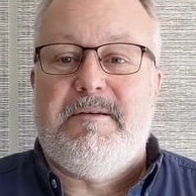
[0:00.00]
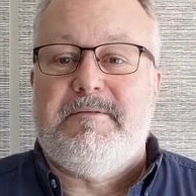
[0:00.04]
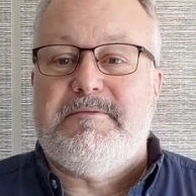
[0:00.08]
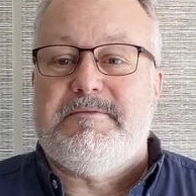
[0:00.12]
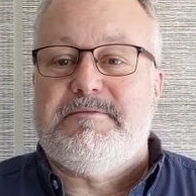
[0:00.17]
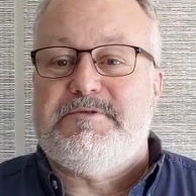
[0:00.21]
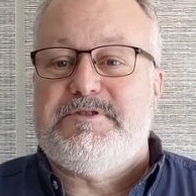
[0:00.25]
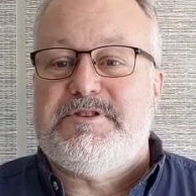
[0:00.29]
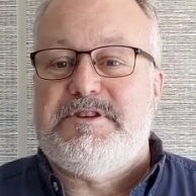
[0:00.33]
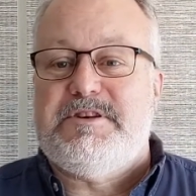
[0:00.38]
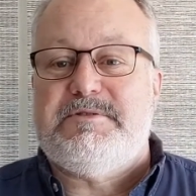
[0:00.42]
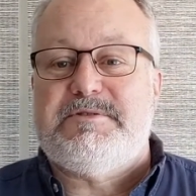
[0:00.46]

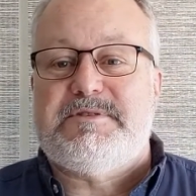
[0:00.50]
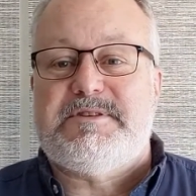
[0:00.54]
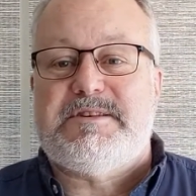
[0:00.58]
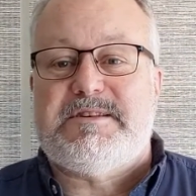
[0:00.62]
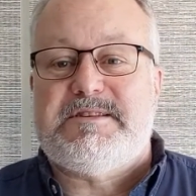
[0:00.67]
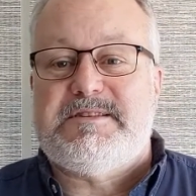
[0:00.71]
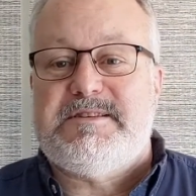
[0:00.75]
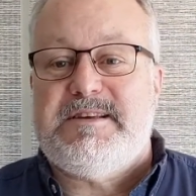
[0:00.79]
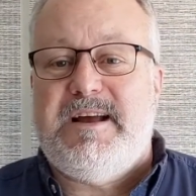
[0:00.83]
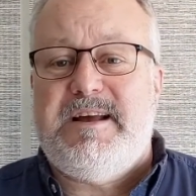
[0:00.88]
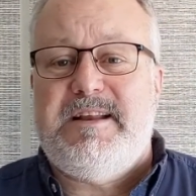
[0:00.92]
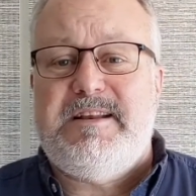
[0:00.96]
She was
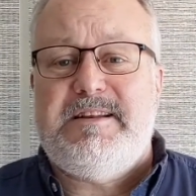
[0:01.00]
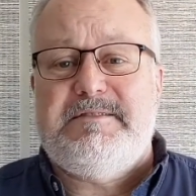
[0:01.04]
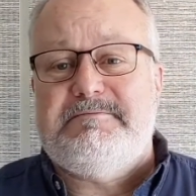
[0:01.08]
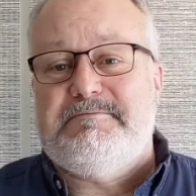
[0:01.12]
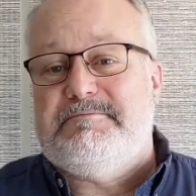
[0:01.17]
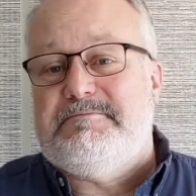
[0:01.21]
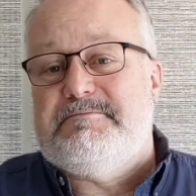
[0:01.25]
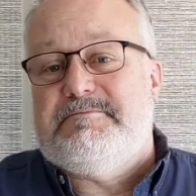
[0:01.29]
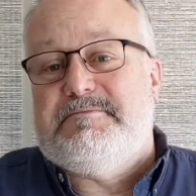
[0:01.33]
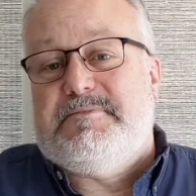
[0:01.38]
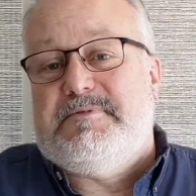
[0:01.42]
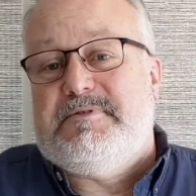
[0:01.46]
excited,
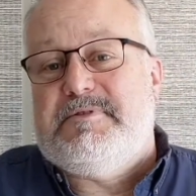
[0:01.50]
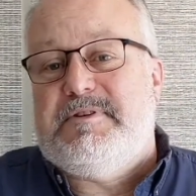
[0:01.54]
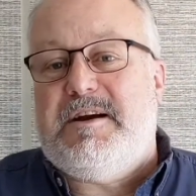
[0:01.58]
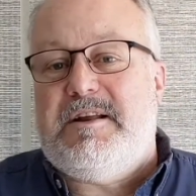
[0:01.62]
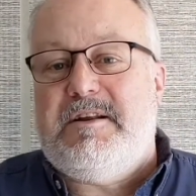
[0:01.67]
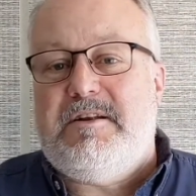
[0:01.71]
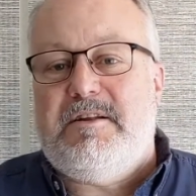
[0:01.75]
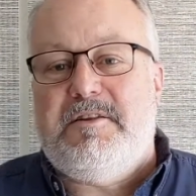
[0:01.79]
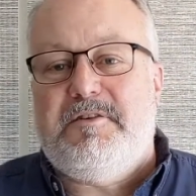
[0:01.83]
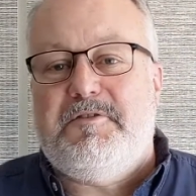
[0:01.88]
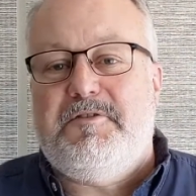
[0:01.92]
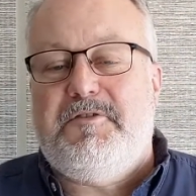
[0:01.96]
got
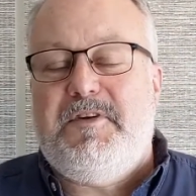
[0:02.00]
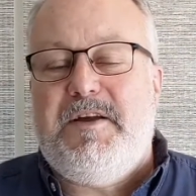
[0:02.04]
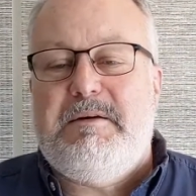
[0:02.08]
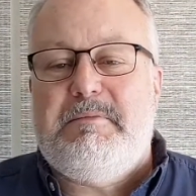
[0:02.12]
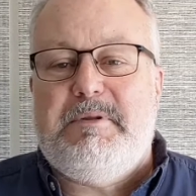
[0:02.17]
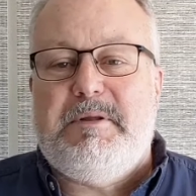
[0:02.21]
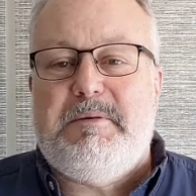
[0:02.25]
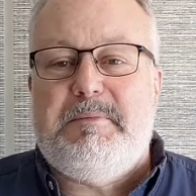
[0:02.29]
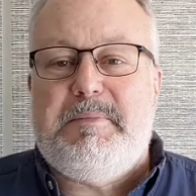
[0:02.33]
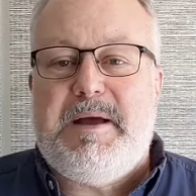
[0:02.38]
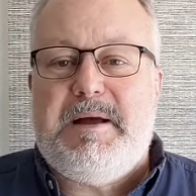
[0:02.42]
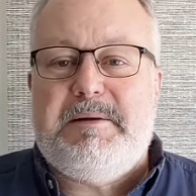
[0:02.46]
all the
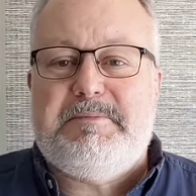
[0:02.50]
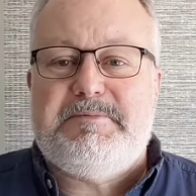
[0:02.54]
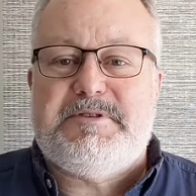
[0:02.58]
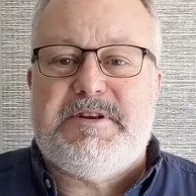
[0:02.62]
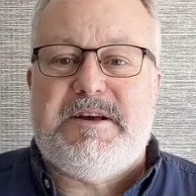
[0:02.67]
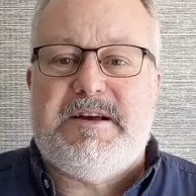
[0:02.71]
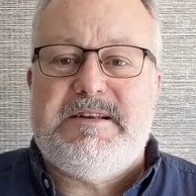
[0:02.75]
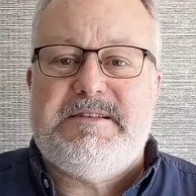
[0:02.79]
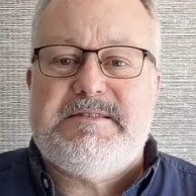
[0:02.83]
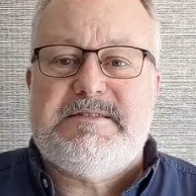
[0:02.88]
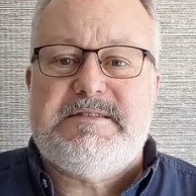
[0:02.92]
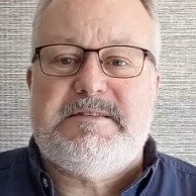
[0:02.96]
family
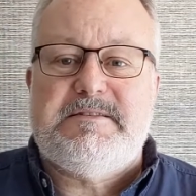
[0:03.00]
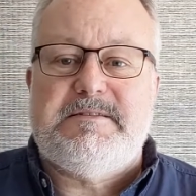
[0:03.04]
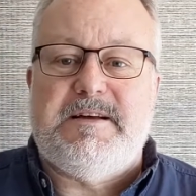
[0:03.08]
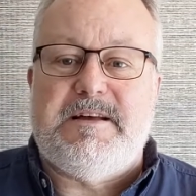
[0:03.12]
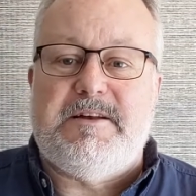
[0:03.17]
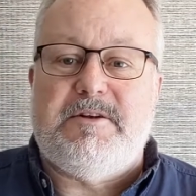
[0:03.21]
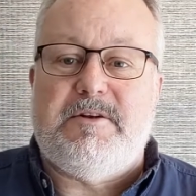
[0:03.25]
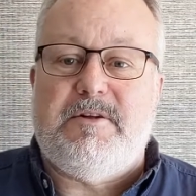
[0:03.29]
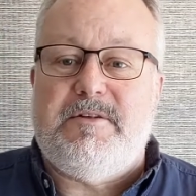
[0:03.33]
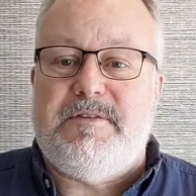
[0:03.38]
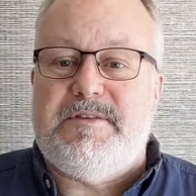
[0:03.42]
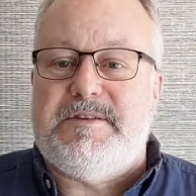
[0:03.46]
baptized,
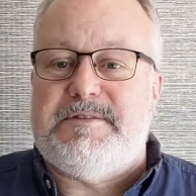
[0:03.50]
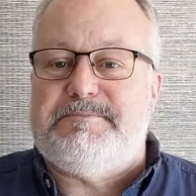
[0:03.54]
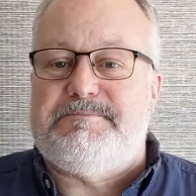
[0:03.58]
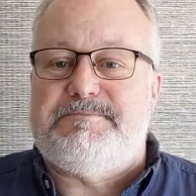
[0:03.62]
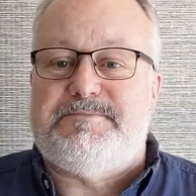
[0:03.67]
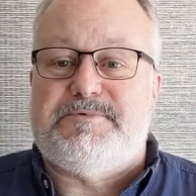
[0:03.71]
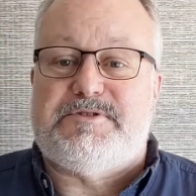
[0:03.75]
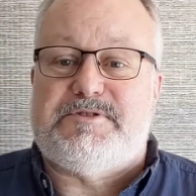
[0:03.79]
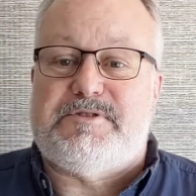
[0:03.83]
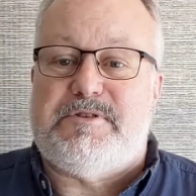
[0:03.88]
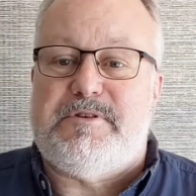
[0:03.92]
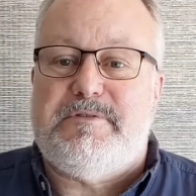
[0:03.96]
and all the
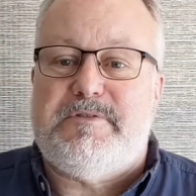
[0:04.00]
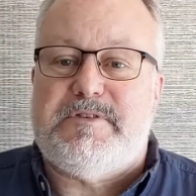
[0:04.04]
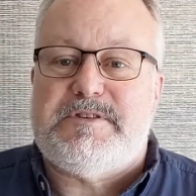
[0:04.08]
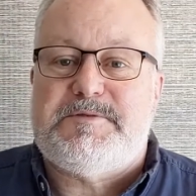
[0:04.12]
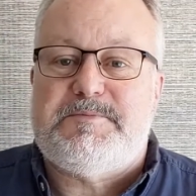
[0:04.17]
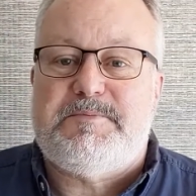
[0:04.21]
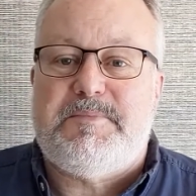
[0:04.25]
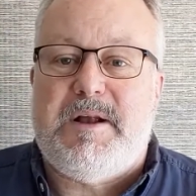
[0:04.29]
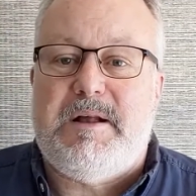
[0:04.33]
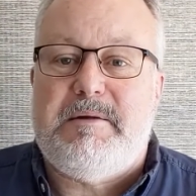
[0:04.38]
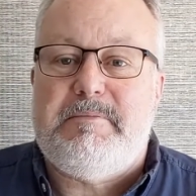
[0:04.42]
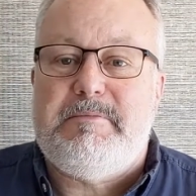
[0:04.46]
servants
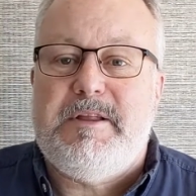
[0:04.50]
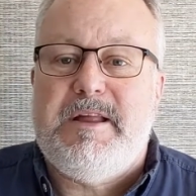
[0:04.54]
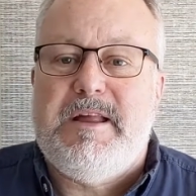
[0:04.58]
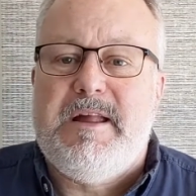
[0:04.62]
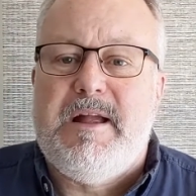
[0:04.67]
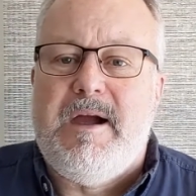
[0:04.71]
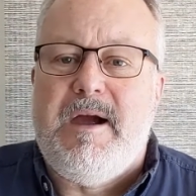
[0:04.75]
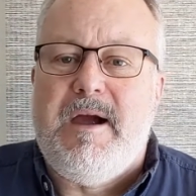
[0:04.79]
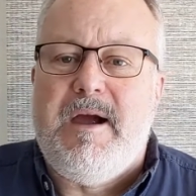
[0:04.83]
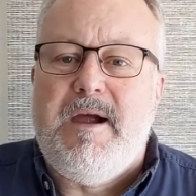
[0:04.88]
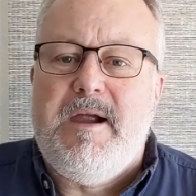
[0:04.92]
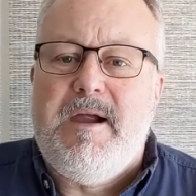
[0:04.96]
probably,
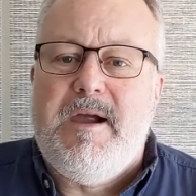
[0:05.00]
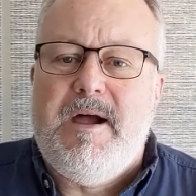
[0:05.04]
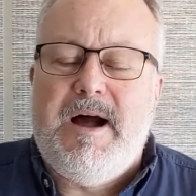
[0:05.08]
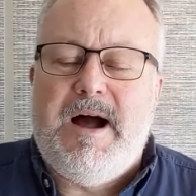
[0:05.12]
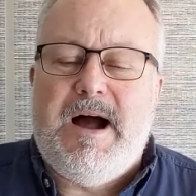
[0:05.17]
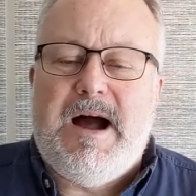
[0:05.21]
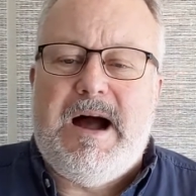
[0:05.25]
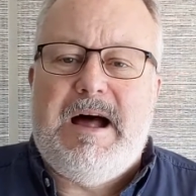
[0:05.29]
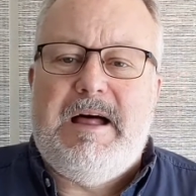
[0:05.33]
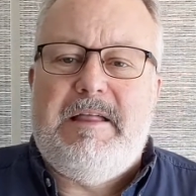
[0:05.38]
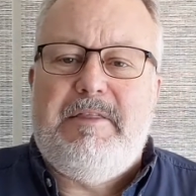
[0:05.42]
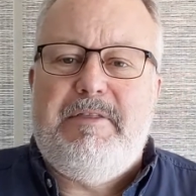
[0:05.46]

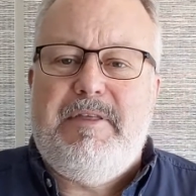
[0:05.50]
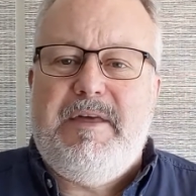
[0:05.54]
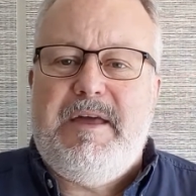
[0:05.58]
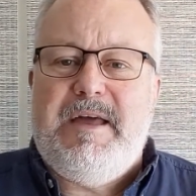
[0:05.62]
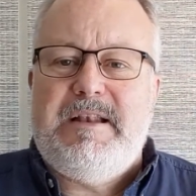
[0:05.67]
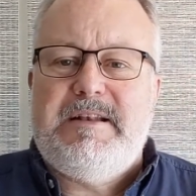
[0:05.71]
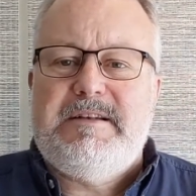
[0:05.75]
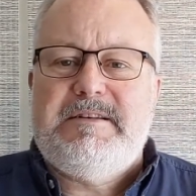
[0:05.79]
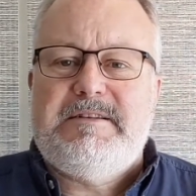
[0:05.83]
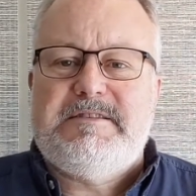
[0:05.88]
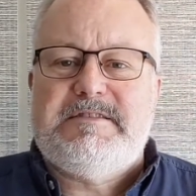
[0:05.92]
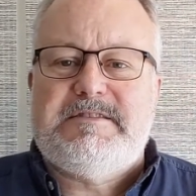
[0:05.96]
and
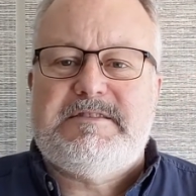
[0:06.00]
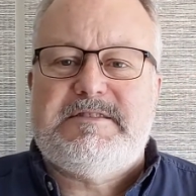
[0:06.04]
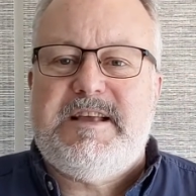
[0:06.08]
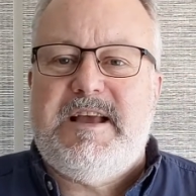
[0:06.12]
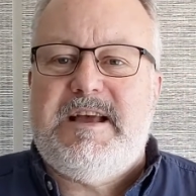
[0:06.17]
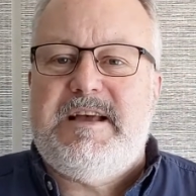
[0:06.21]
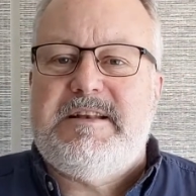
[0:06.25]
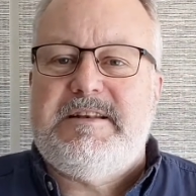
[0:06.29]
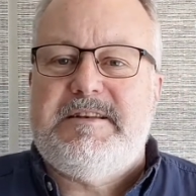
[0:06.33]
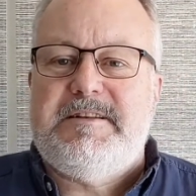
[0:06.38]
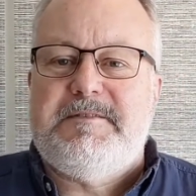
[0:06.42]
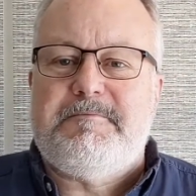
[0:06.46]
then
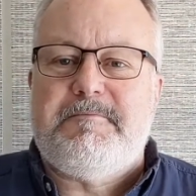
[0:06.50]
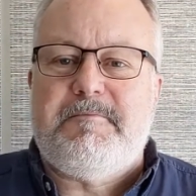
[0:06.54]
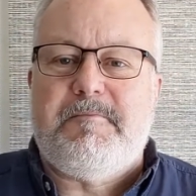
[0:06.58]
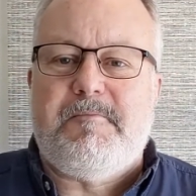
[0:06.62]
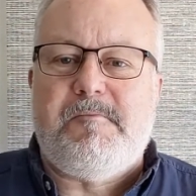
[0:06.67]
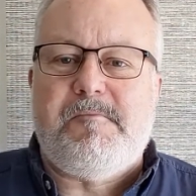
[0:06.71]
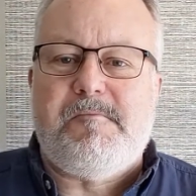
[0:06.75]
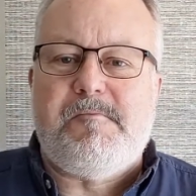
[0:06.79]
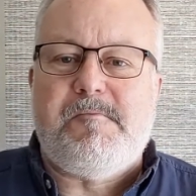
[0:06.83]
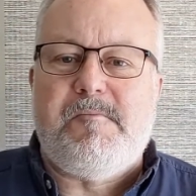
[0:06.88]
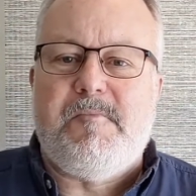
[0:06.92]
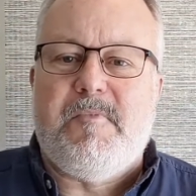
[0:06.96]
said,
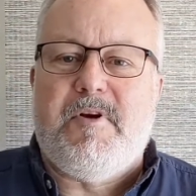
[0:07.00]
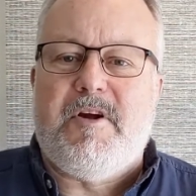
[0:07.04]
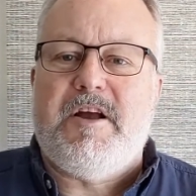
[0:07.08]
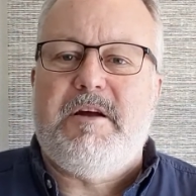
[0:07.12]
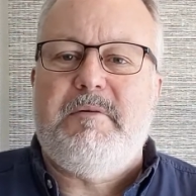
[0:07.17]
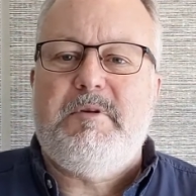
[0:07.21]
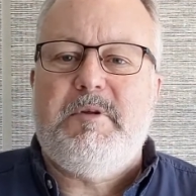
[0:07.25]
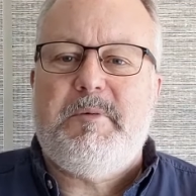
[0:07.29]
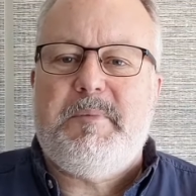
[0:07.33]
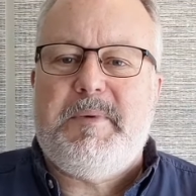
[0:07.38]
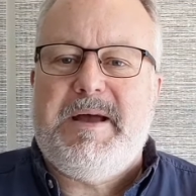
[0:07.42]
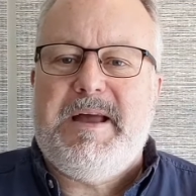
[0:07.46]

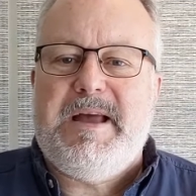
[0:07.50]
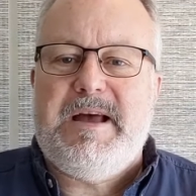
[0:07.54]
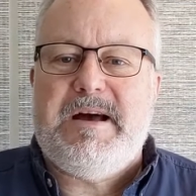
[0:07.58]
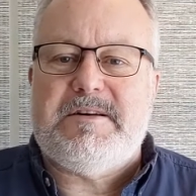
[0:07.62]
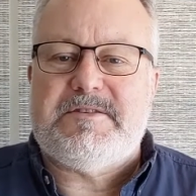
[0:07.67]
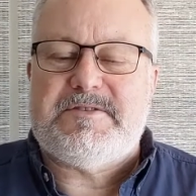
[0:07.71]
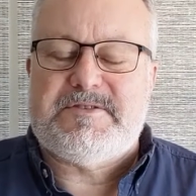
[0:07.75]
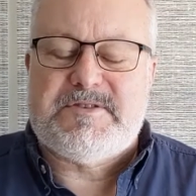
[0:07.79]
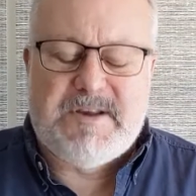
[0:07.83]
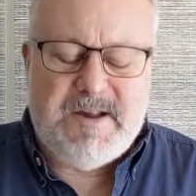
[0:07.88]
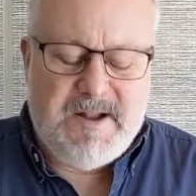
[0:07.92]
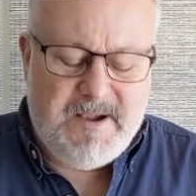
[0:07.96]
come to my
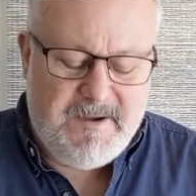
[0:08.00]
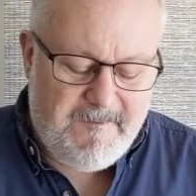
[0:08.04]
house.